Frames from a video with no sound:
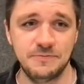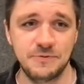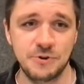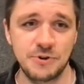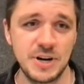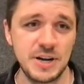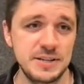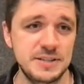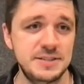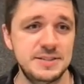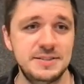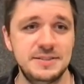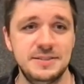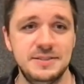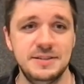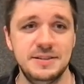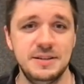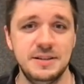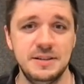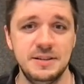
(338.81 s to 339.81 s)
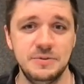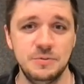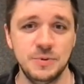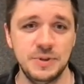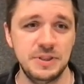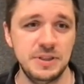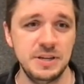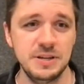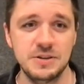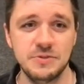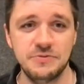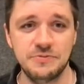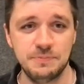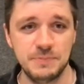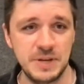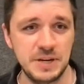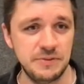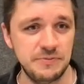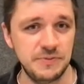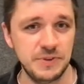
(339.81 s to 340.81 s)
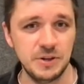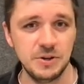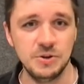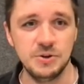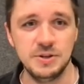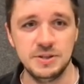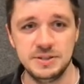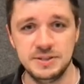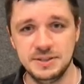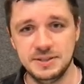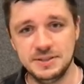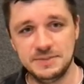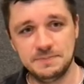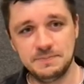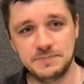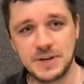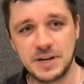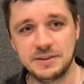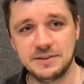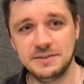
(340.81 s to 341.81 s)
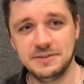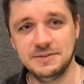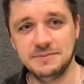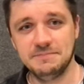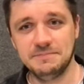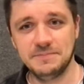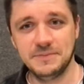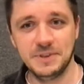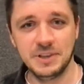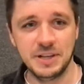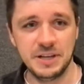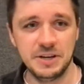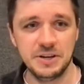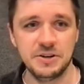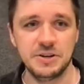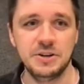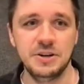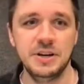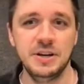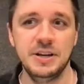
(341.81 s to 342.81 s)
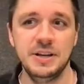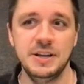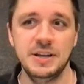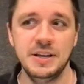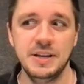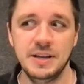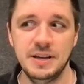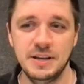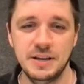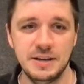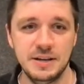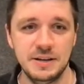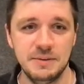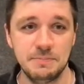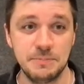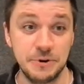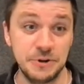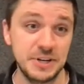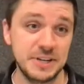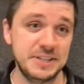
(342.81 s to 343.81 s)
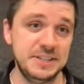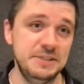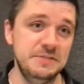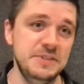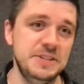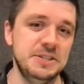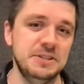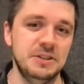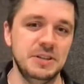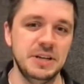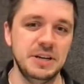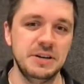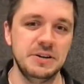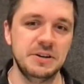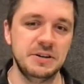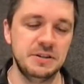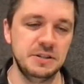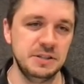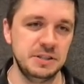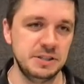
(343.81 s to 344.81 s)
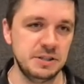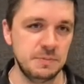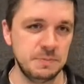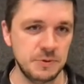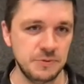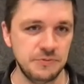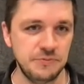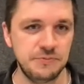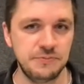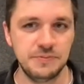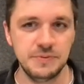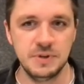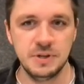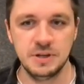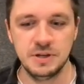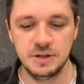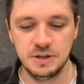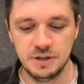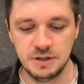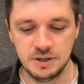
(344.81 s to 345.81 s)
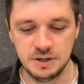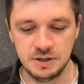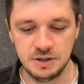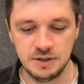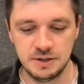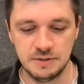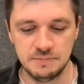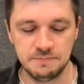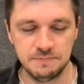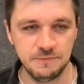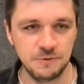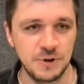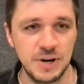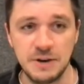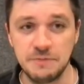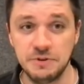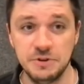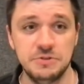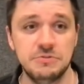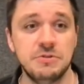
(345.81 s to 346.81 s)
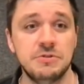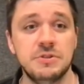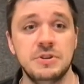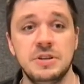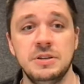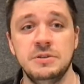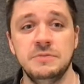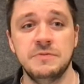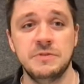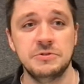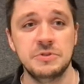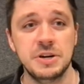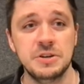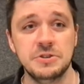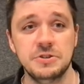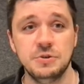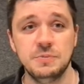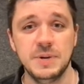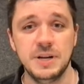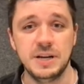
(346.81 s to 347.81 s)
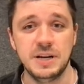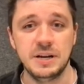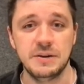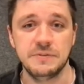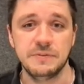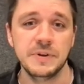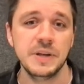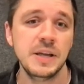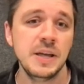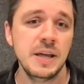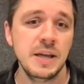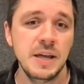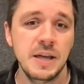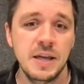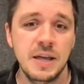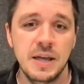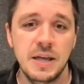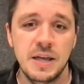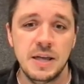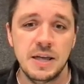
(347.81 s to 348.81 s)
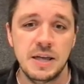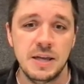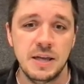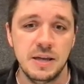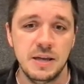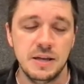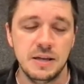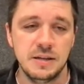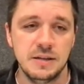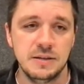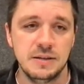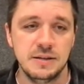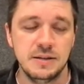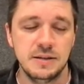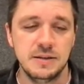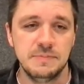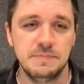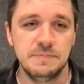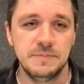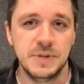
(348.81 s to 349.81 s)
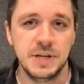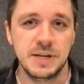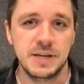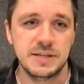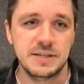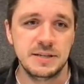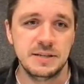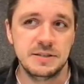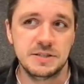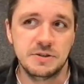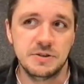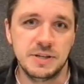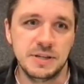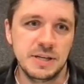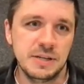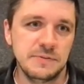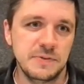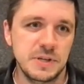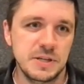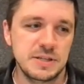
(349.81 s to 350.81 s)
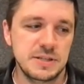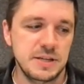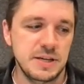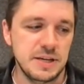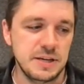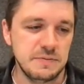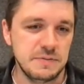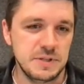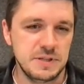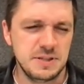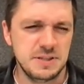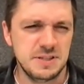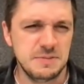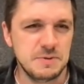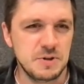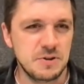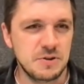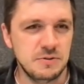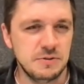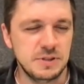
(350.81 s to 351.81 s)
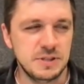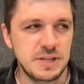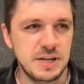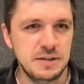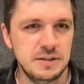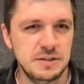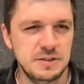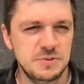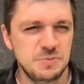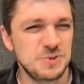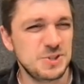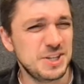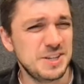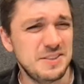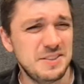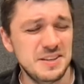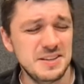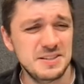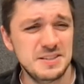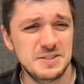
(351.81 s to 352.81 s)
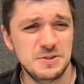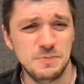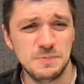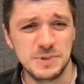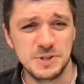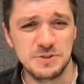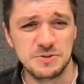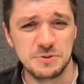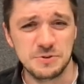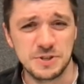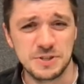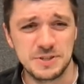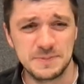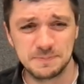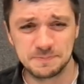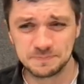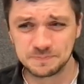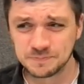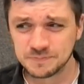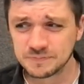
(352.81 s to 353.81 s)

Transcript: for us, uh, we think of Metaflow as this Python layer, uh, productivity layer on top of uh, whatever infrastructure you may have. And uh, like I said, so at Netflix, they have this system called Titus, which I think is open source,